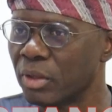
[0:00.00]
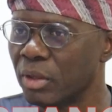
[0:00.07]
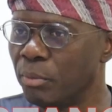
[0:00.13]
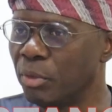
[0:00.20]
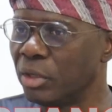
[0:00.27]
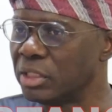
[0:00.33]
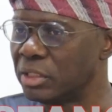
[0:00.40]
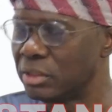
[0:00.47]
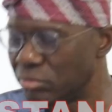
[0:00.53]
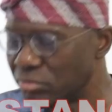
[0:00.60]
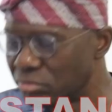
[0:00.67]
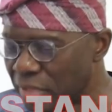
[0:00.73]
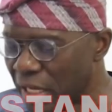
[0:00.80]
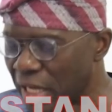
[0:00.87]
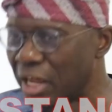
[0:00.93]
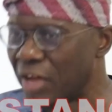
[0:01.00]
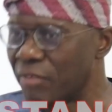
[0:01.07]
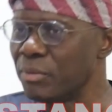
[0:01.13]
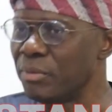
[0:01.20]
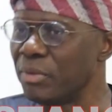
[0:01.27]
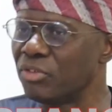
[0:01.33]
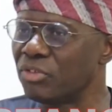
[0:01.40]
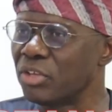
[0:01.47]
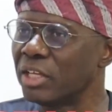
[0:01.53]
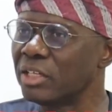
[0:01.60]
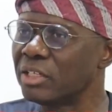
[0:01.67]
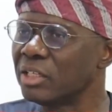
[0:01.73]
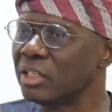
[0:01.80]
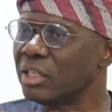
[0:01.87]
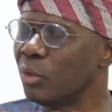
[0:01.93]
But that having been said,
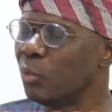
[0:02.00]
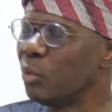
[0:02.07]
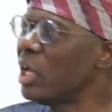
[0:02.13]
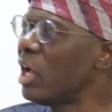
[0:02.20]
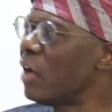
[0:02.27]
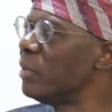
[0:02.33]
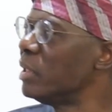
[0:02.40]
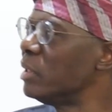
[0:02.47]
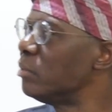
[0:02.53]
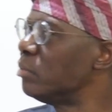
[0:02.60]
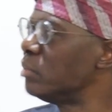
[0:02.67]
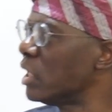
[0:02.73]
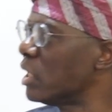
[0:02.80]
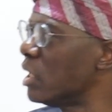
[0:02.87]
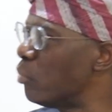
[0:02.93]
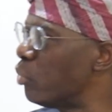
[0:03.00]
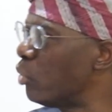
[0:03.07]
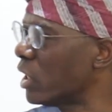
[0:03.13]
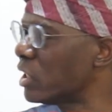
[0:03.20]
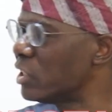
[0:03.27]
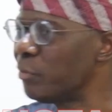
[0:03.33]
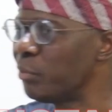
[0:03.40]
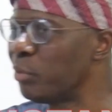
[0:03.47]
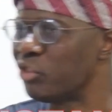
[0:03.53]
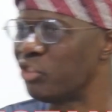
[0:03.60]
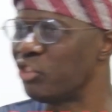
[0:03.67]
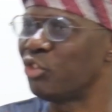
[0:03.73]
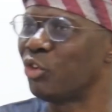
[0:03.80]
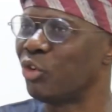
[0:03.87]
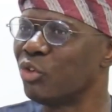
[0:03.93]
we have been taking proactive
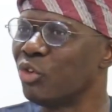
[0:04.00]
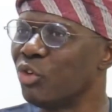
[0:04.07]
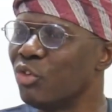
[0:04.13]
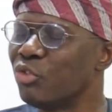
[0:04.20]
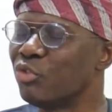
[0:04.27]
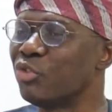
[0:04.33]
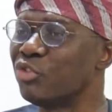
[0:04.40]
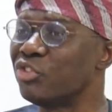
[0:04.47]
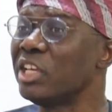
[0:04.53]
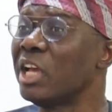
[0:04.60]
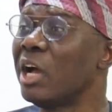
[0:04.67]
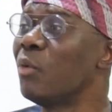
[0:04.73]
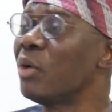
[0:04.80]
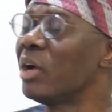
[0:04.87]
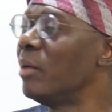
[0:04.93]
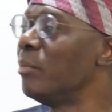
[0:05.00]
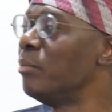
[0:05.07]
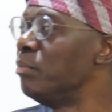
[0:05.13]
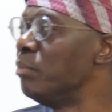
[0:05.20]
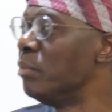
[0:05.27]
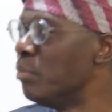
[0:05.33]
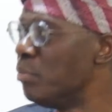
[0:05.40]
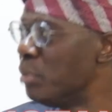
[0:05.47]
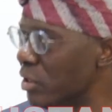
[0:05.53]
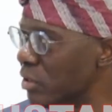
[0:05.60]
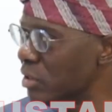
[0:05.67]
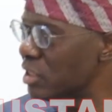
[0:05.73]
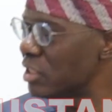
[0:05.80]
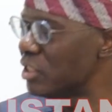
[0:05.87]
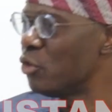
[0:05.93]
position to see how we can
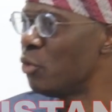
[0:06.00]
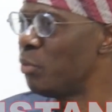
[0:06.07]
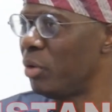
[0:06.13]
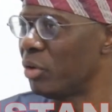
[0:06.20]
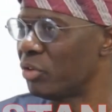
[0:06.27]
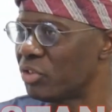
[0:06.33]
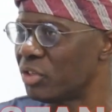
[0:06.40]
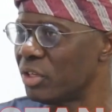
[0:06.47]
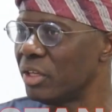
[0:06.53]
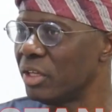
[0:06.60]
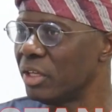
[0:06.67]
build new ports.